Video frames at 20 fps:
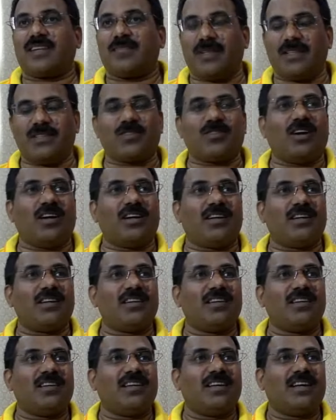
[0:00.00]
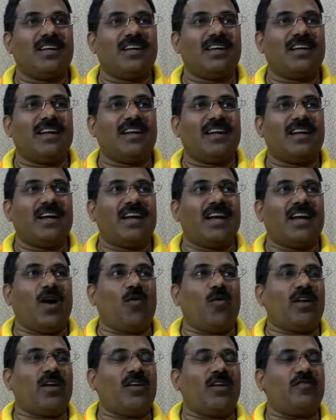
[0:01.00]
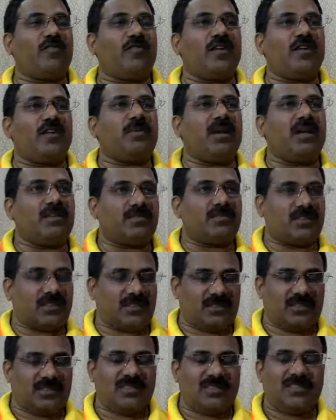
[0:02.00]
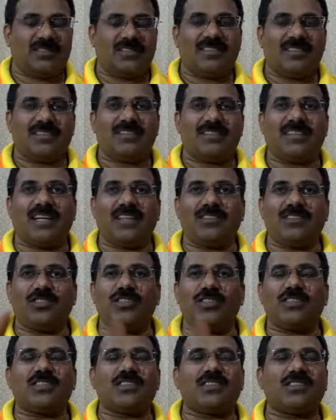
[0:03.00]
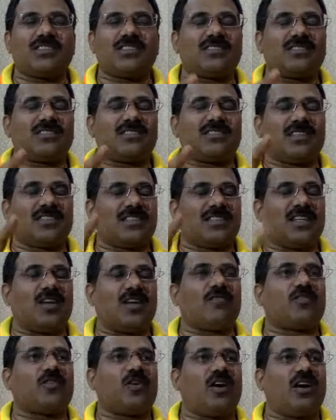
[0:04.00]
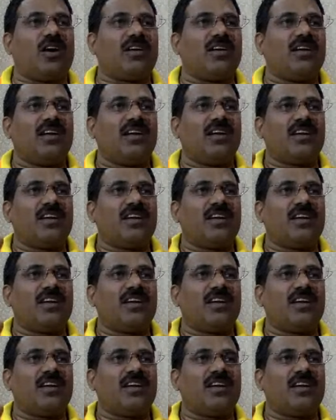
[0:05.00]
Praise God. Now, if he believes that Jesus, the Son of God,